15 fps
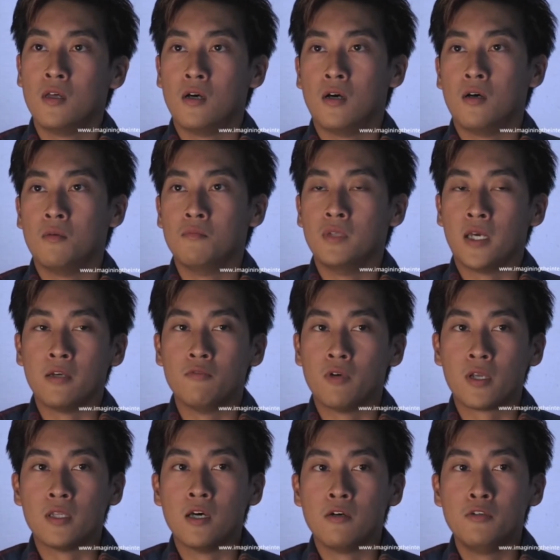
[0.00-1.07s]
Um, like
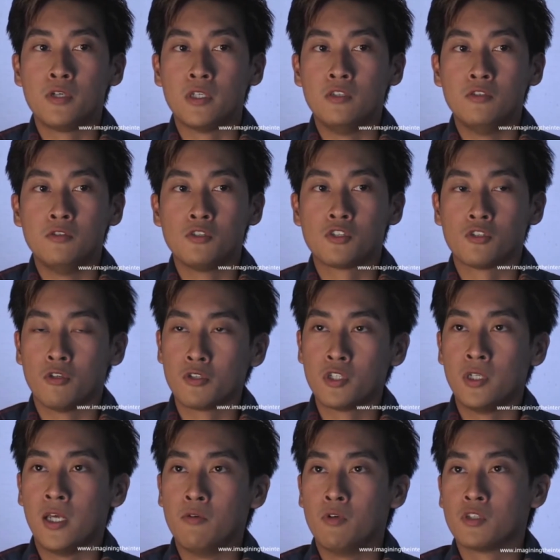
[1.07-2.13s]
right now, you can use
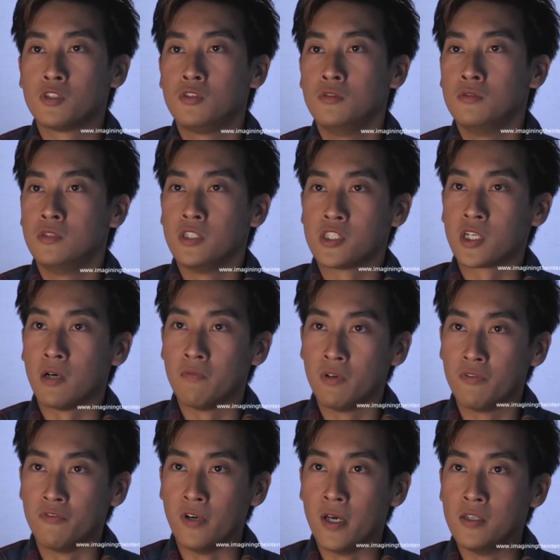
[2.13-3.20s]
social networks to discover
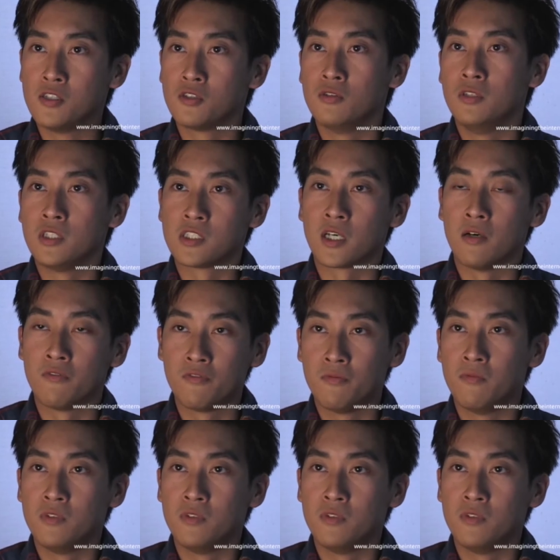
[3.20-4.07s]
friends, to discover